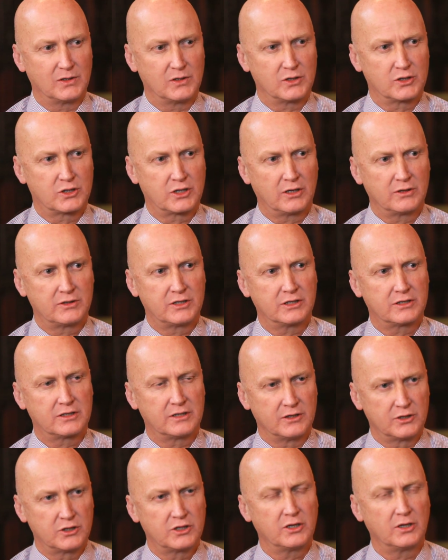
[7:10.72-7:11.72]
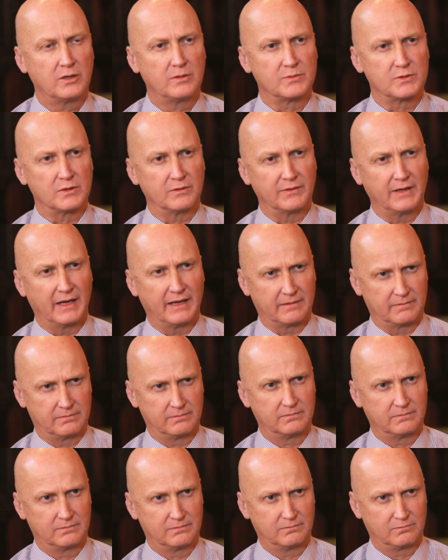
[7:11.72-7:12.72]
So just in terms of that
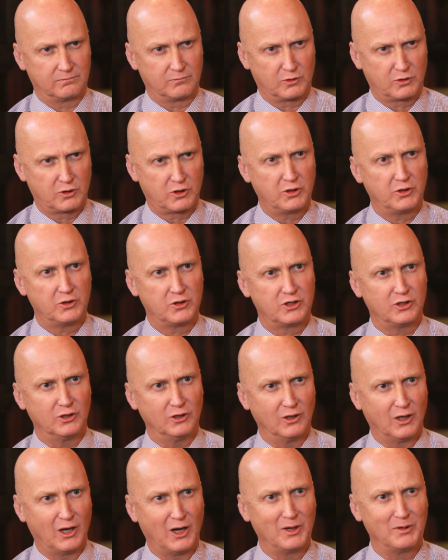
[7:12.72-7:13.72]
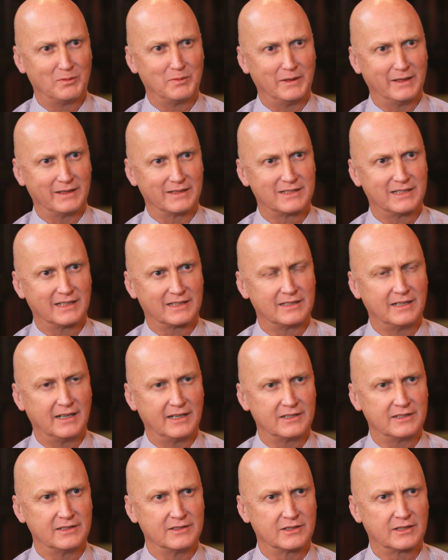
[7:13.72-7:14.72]
crucial opening Six
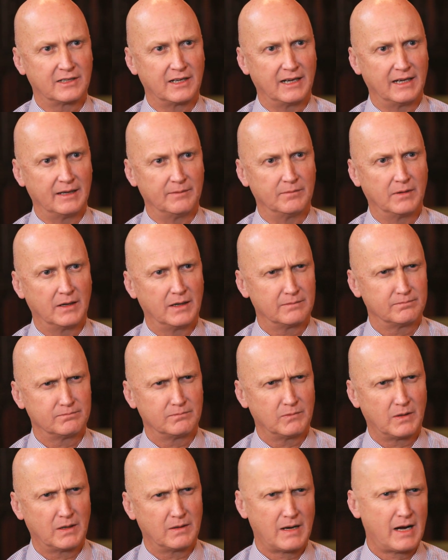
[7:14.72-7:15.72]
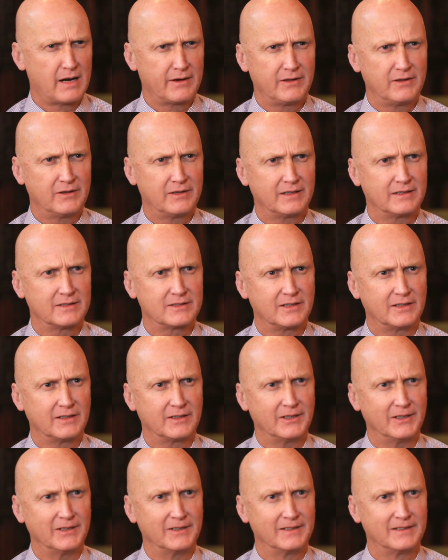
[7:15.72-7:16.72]
Nations game, how do you think it's going
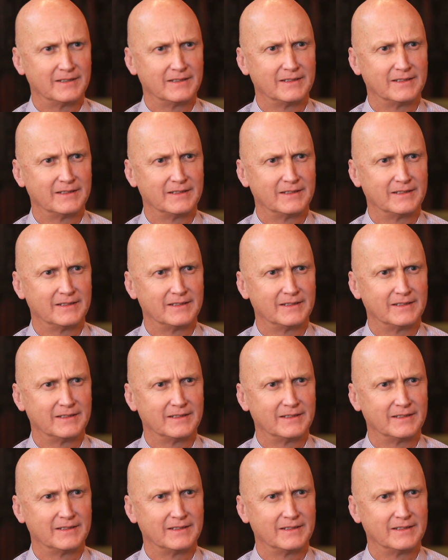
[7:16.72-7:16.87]
to go?